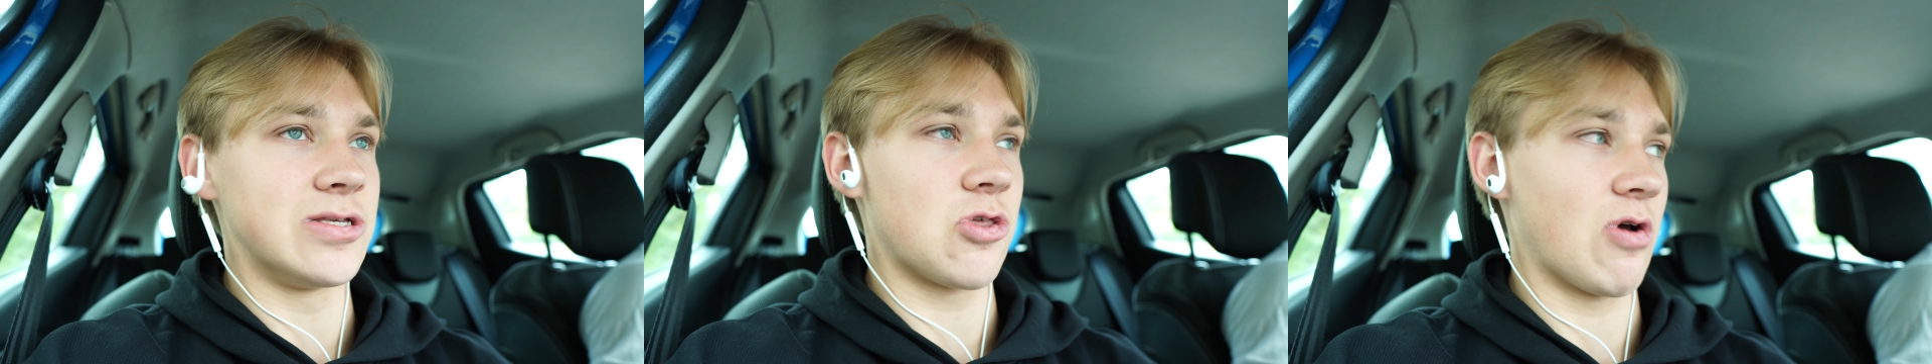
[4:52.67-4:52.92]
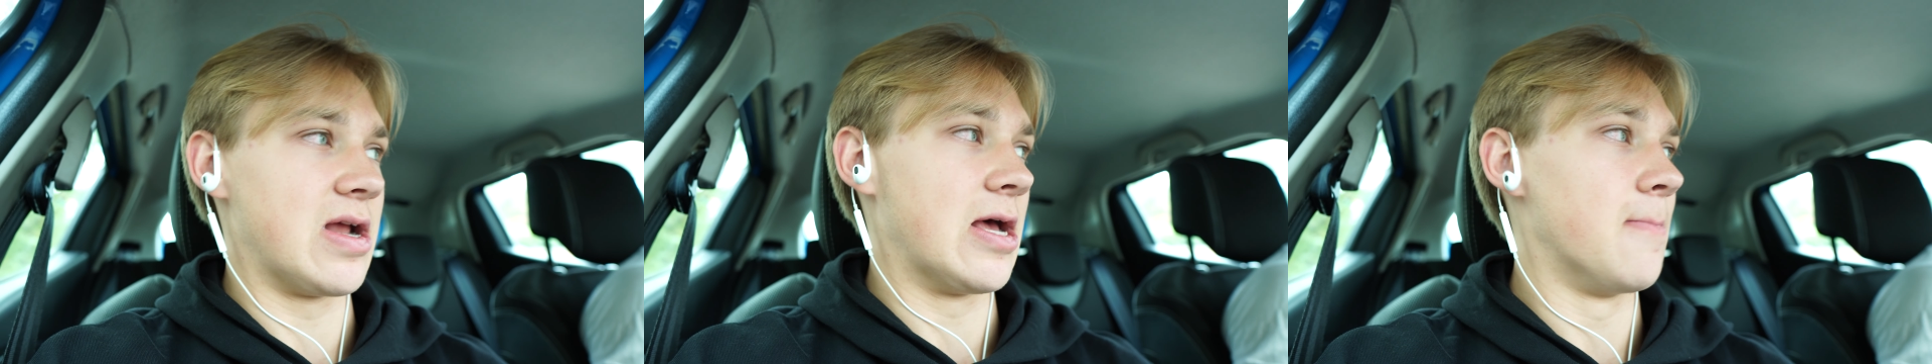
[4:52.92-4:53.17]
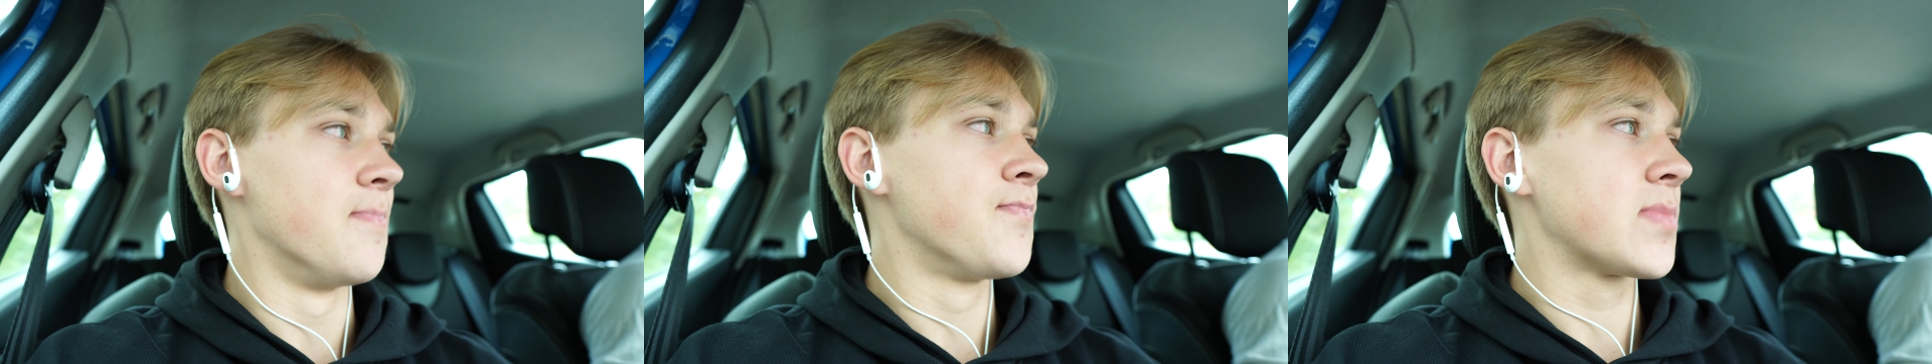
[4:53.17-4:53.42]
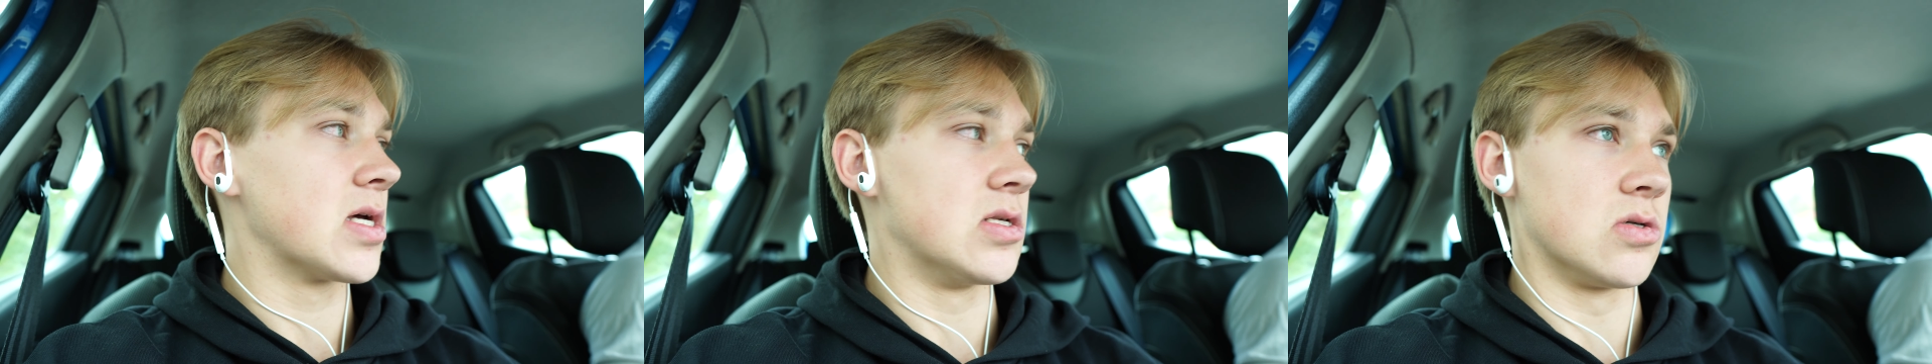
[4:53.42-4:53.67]
to train it
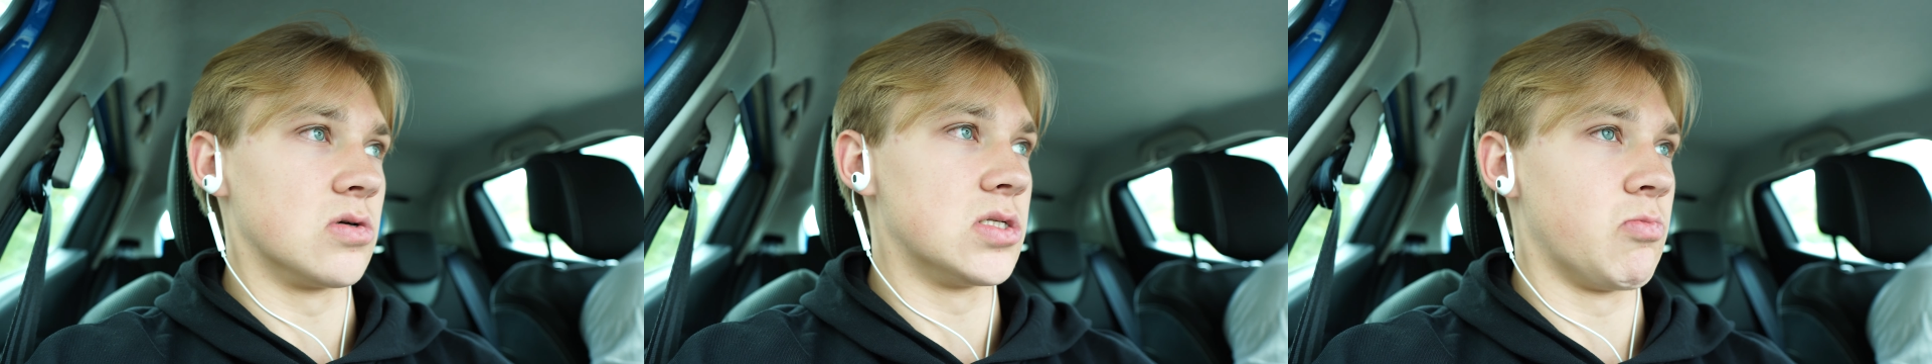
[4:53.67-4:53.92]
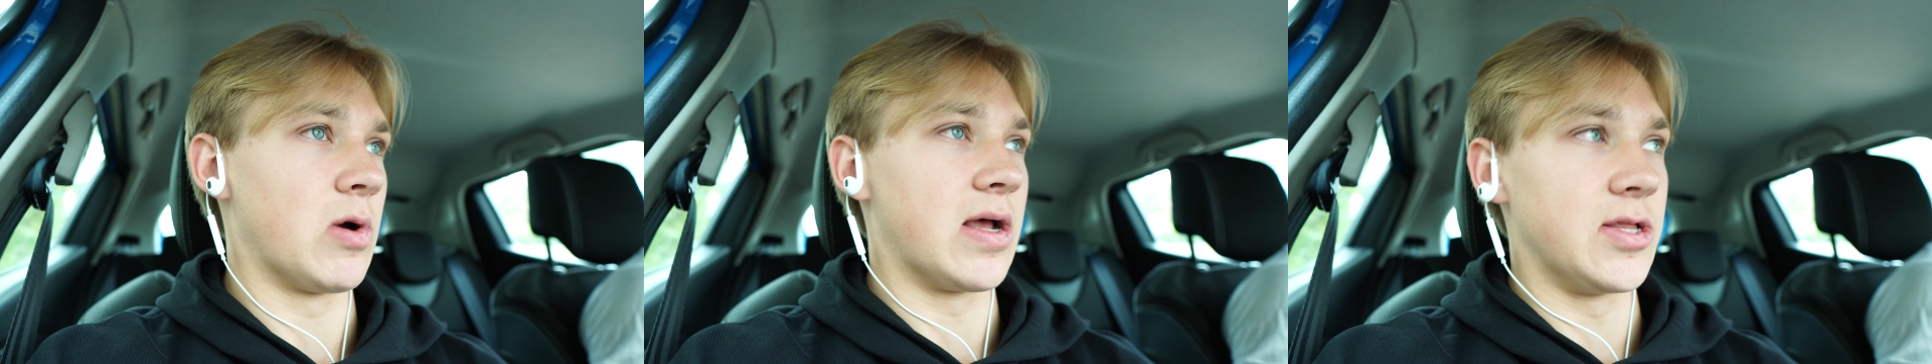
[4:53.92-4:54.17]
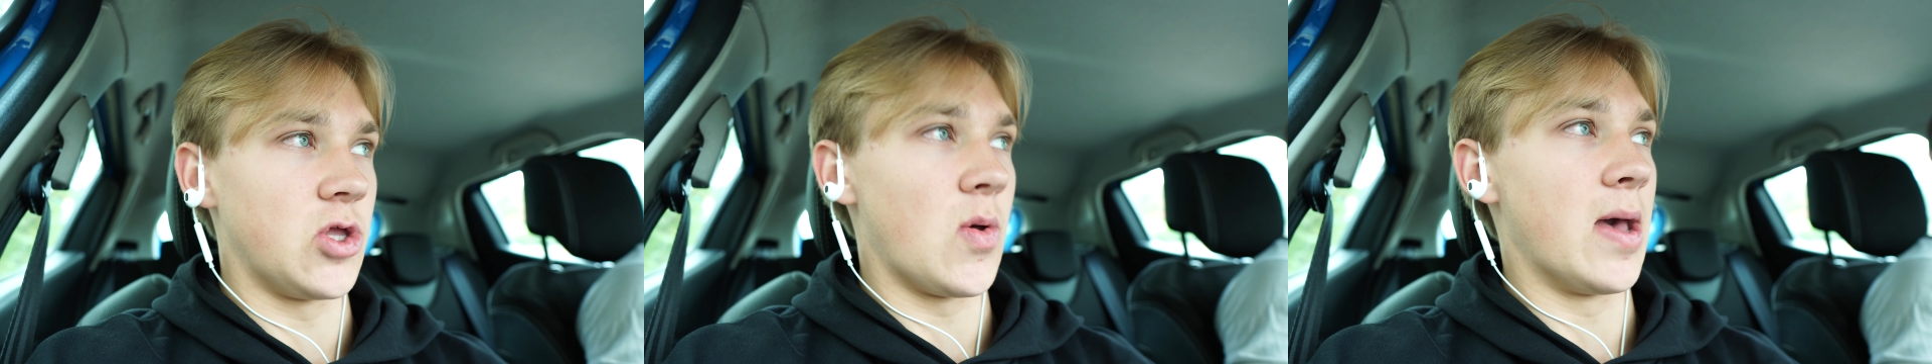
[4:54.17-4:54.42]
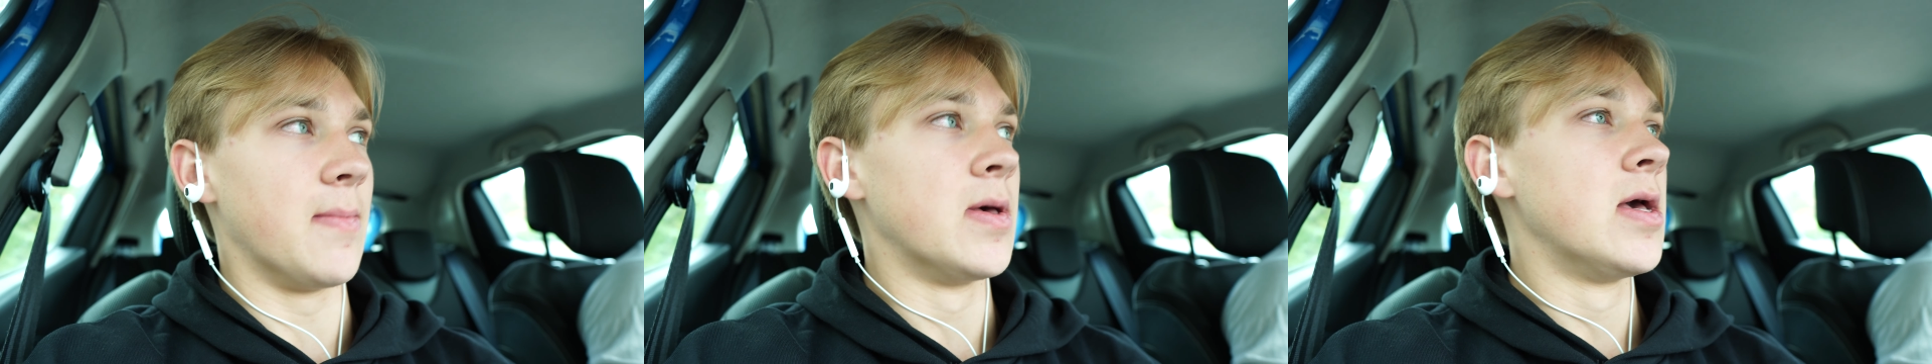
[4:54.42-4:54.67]
as long as when I do
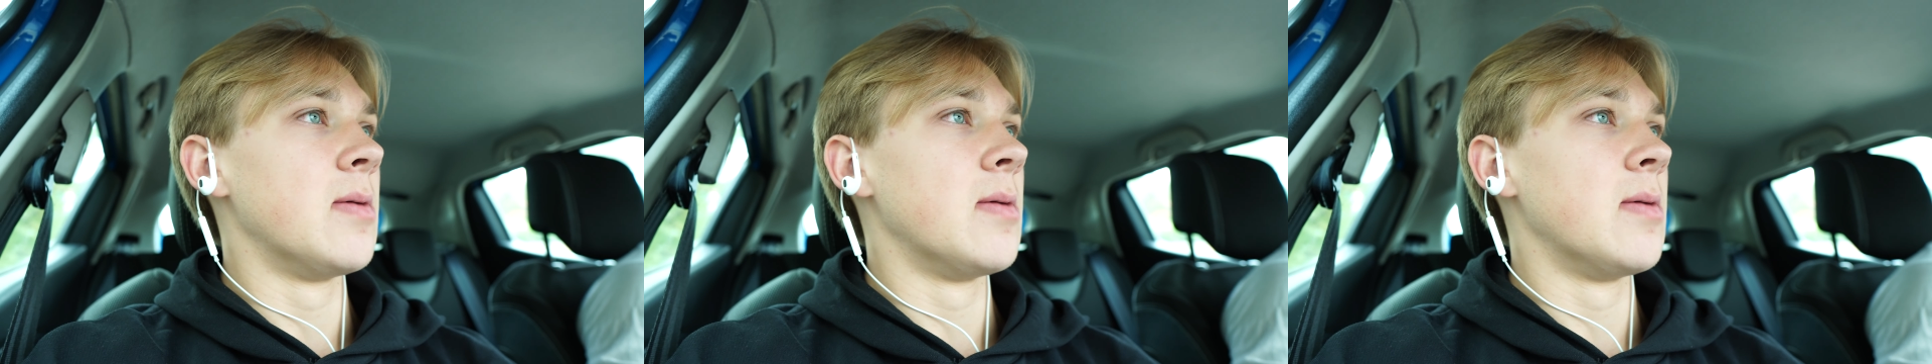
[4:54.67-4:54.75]
it.